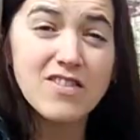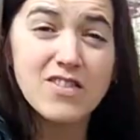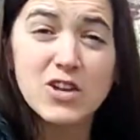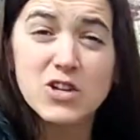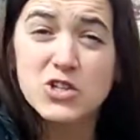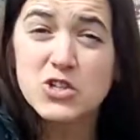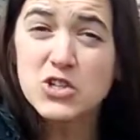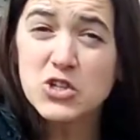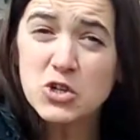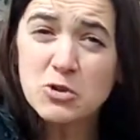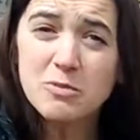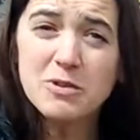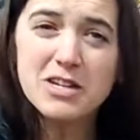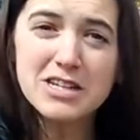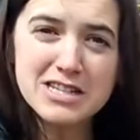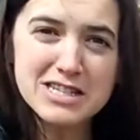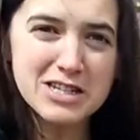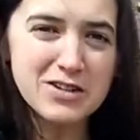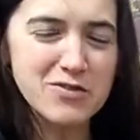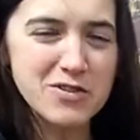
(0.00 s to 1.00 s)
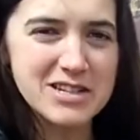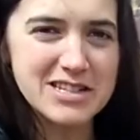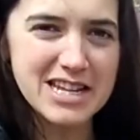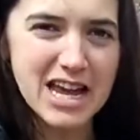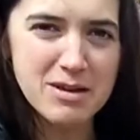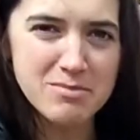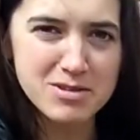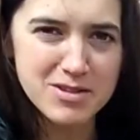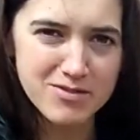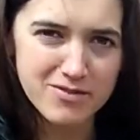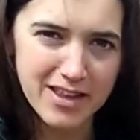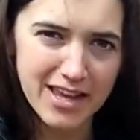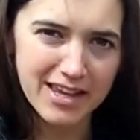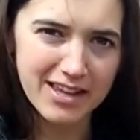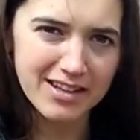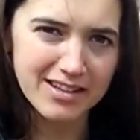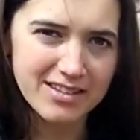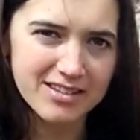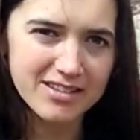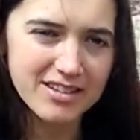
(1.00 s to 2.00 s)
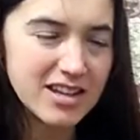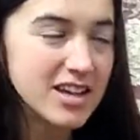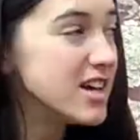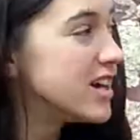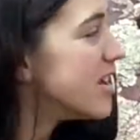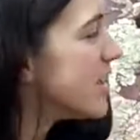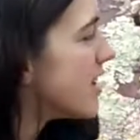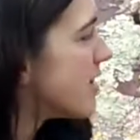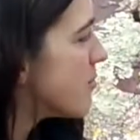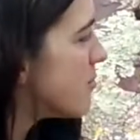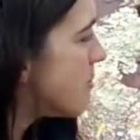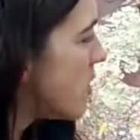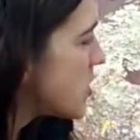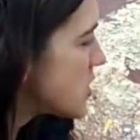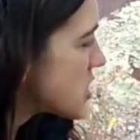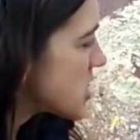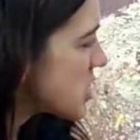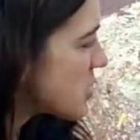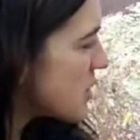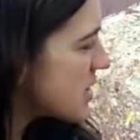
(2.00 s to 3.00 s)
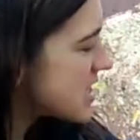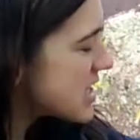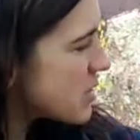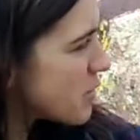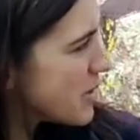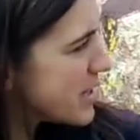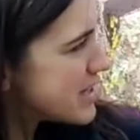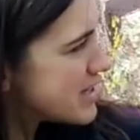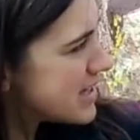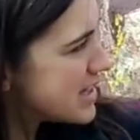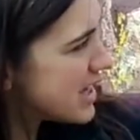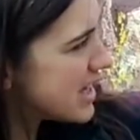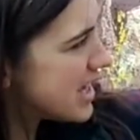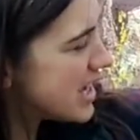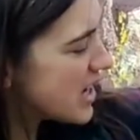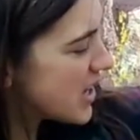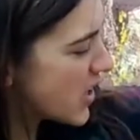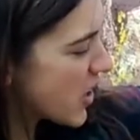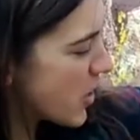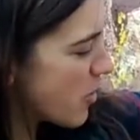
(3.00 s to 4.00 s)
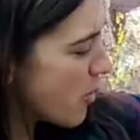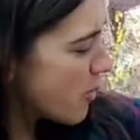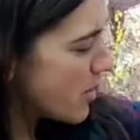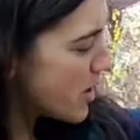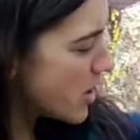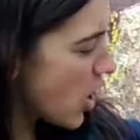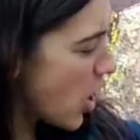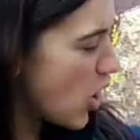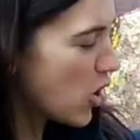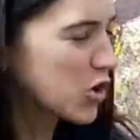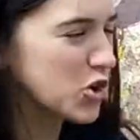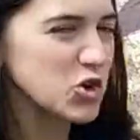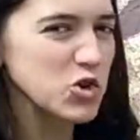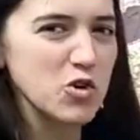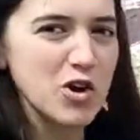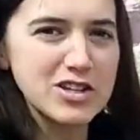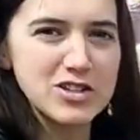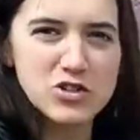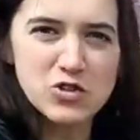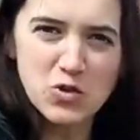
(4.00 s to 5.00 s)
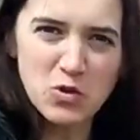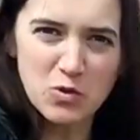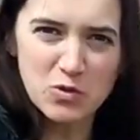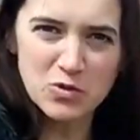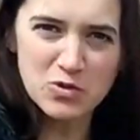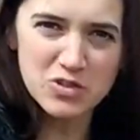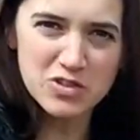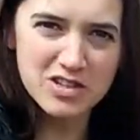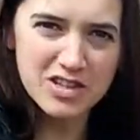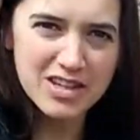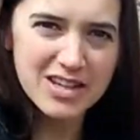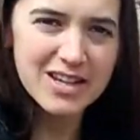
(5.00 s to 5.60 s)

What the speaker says: There's numerous different types of lichen. Most of the ones that we see here are what we call crustose.